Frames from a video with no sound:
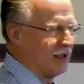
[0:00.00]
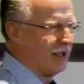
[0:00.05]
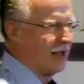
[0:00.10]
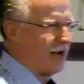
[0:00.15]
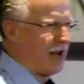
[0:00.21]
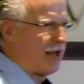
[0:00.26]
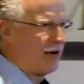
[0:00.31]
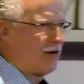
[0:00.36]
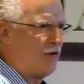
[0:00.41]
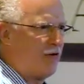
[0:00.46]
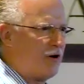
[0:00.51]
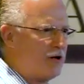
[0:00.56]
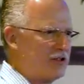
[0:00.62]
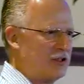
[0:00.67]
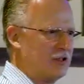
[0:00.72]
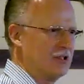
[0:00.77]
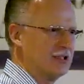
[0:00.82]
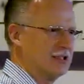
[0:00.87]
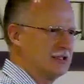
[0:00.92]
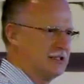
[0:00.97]
And I don't
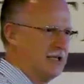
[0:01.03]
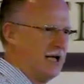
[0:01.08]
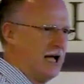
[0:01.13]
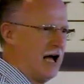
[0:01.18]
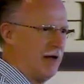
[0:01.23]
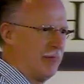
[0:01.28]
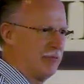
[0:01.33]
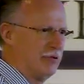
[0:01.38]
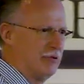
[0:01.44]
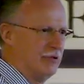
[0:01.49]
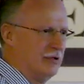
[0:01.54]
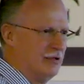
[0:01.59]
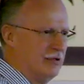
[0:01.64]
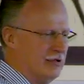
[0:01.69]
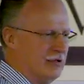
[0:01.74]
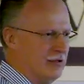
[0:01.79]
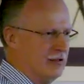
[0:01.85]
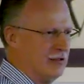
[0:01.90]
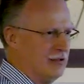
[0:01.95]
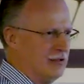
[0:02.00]
want you to stop
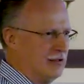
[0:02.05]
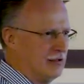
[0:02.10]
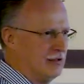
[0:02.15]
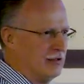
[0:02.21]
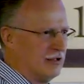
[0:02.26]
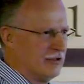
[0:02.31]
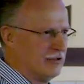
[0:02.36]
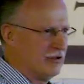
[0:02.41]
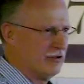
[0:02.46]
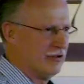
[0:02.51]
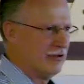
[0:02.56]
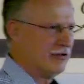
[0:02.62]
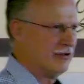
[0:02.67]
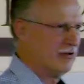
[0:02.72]
until